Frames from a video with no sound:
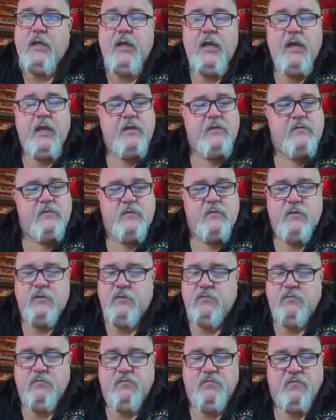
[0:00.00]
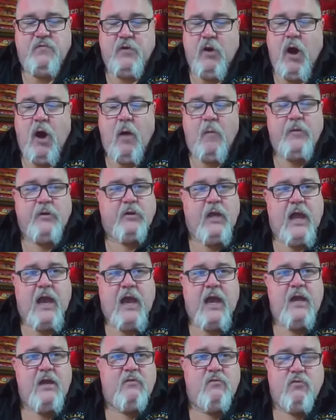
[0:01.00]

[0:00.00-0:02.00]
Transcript: he's phenomenal guy